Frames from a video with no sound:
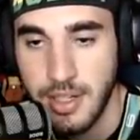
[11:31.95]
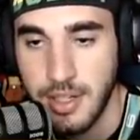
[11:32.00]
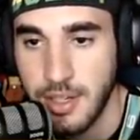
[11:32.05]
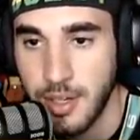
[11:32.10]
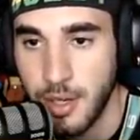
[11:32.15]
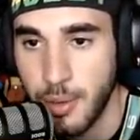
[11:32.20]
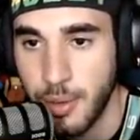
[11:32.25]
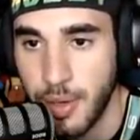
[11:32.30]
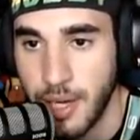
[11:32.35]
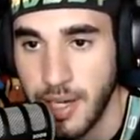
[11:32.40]

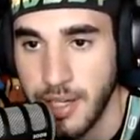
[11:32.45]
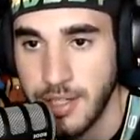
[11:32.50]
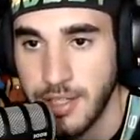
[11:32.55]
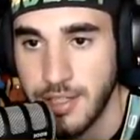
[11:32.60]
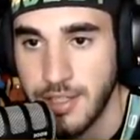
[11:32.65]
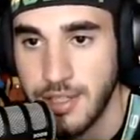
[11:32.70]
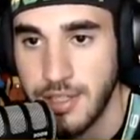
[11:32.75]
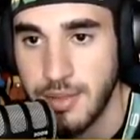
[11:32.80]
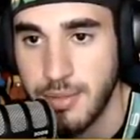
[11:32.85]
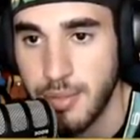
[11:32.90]
Go
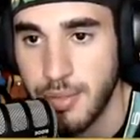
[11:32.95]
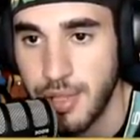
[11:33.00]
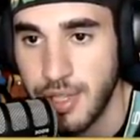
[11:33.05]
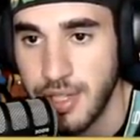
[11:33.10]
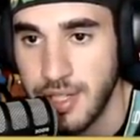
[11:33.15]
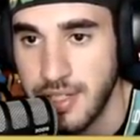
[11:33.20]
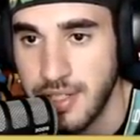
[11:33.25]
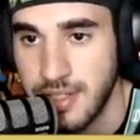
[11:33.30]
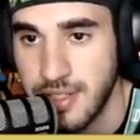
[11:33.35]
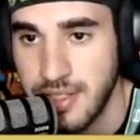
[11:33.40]
Ash,
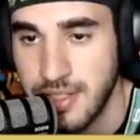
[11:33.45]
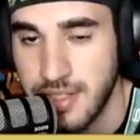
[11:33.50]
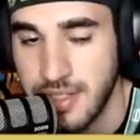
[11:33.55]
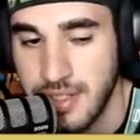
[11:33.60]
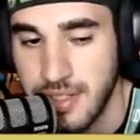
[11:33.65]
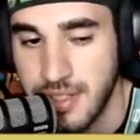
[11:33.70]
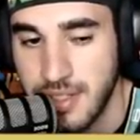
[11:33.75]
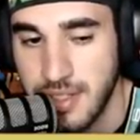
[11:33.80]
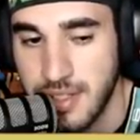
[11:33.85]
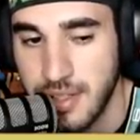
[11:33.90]
please,
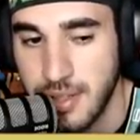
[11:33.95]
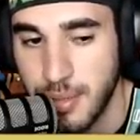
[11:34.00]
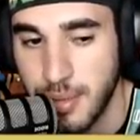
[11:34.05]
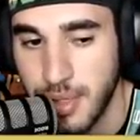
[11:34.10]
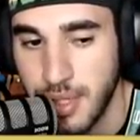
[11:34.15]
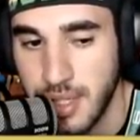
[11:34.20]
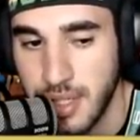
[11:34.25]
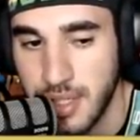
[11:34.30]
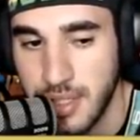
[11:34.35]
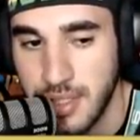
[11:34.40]

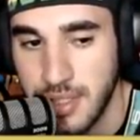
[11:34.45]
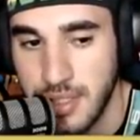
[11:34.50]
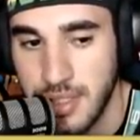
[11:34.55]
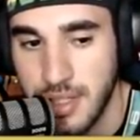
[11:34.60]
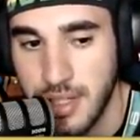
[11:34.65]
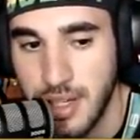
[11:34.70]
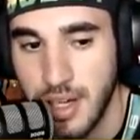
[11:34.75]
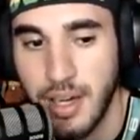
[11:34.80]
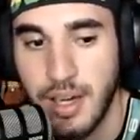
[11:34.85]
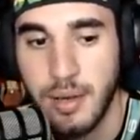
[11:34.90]
please,
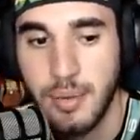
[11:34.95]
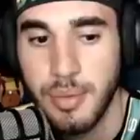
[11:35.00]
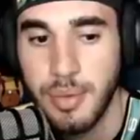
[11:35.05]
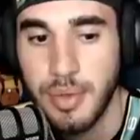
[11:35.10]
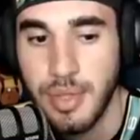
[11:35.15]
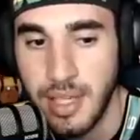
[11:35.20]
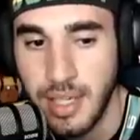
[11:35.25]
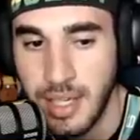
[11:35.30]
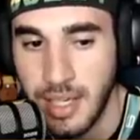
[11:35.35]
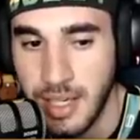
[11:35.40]

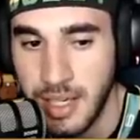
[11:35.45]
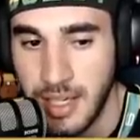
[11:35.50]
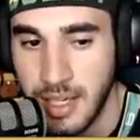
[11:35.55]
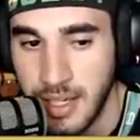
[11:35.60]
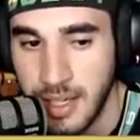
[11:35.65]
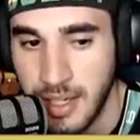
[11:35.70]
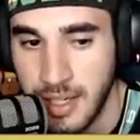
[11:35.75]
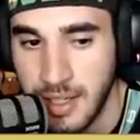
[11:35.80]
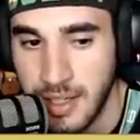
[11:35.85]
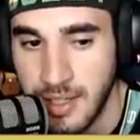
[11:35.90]

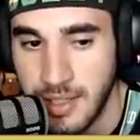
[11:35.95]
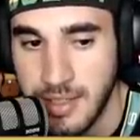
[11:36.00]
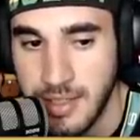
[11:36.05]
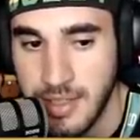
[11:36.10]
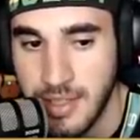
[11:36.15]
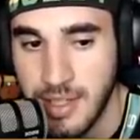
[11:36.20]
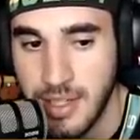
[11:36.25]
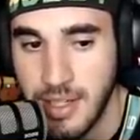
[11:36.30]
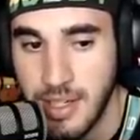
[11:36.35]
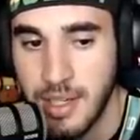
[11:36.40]

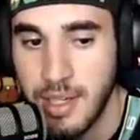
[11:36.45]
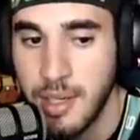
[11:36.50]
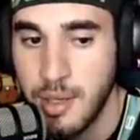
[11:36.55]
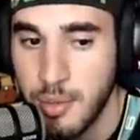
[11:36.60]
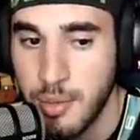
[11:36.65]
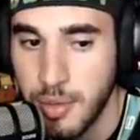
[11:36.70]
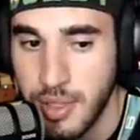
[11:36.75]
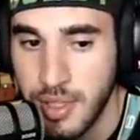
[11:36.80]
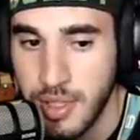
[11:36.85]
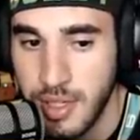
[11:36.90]
please,
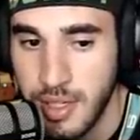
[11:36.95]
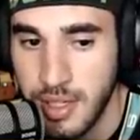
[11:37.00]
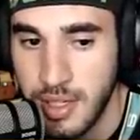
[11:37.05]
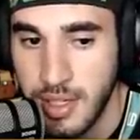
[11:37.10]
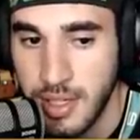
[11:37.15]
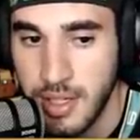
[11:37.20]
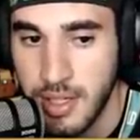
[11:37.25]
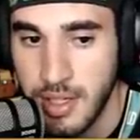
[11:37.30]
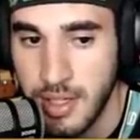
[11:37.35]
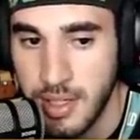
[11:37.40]

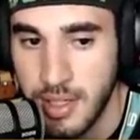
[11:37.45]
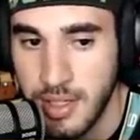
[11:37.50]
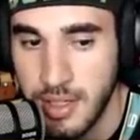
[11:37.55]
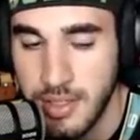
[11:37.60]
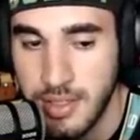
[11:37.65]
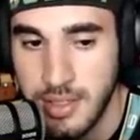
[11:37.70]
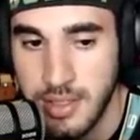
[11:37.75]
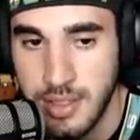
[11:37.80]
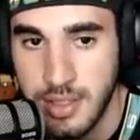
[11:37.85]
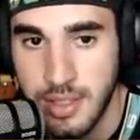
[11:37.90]

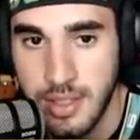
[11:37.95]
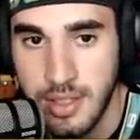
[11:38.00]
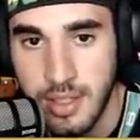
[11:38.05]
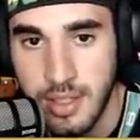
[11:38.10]
please.